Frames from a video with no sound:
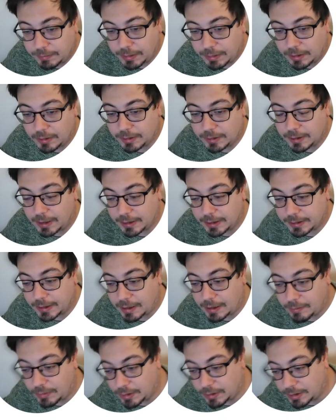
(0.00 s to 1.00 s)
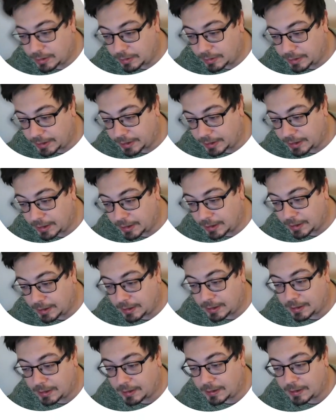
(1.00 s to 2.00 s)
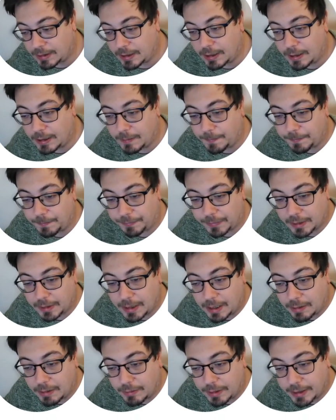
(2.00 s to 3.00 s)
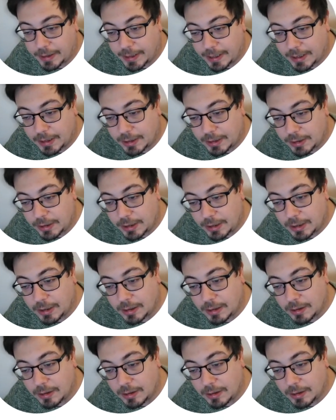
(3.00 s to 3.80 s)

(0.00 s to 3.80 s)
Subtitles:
Because last time we saw that our energy